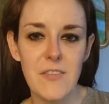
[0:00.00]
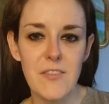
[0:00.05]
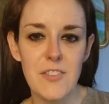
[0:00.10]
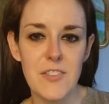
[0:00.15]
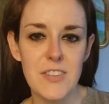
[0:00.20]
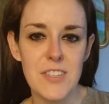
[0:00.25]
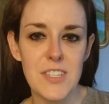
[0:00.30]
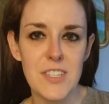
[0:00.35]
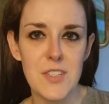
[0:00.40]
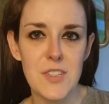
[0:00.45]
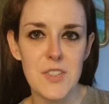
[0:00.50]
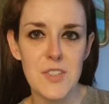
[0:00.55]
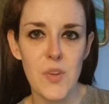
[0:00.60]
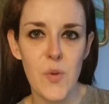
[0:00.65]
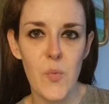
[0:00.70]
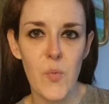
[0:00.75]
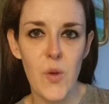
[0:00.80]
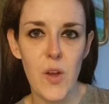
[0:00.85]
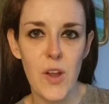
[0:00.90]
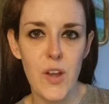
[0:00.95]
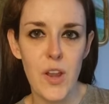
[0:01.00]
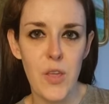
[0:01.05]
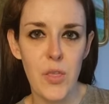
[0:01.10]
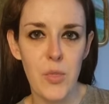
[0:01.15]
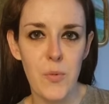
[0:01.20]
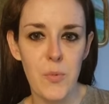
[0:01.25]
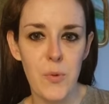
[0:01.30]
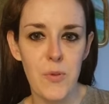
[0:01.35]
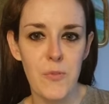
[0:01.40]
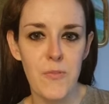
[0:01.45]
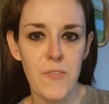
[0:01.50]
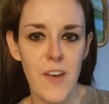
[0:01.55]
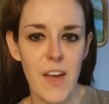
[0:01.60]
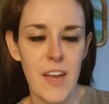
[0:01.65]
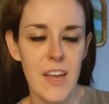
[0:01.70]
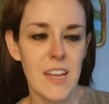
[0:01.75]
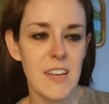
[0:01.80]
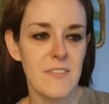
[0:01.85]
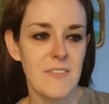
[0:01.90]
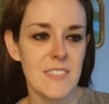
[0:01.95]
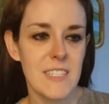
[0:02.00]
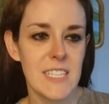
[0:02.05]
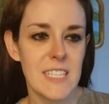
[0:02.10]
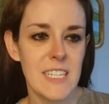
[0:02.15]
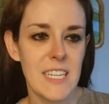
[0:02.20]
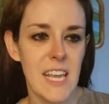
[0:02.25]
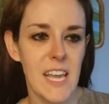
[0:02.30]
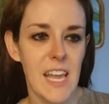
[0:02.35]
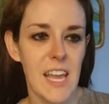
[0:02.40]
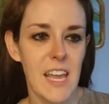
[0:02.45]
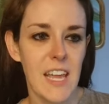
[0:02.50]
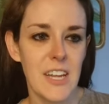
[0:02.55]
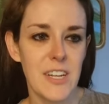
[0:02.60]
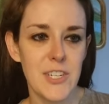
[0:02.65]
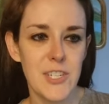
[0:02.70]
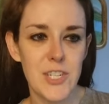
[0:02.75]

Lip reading: verses 1 through 5 today.